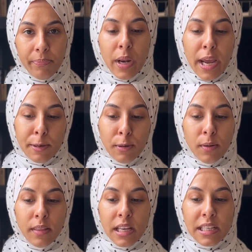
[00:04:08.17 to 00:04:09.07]
When I
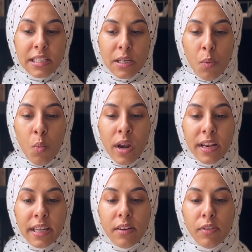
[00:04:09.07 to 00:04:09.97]
heard this, what
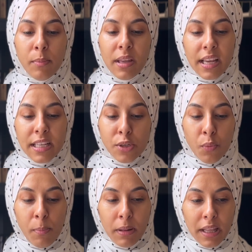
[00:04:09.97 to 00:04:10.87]
it did for me is it
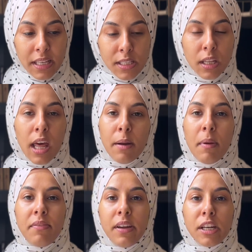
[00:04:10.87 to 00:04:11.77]
replaced a lot of
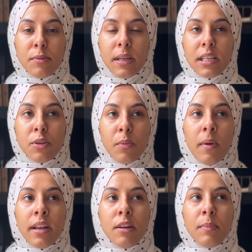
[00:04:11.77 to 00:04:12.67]
my fears, because it
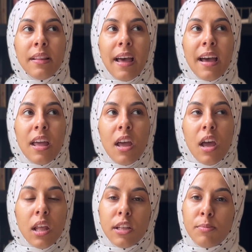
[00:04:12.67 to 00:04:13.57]
reminded me that
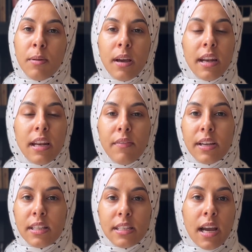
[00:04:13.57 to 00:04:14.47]
Allah subhanahu wa ta'ala never
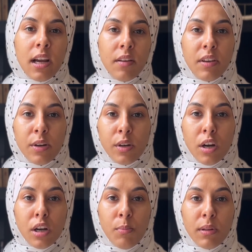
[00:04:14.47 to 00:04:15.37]
gets tired of hearing
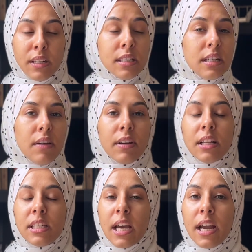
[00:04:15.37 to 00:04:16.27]
our complaints, never
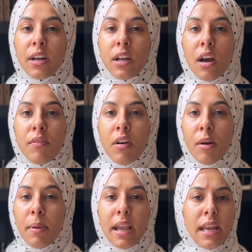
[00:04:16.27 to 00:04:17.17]
gets tired of
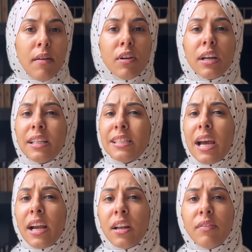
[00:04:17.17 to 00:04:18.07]
our pain, never gets
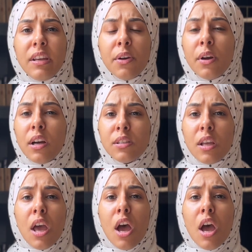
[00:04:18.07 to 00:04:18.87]
tired of hearing us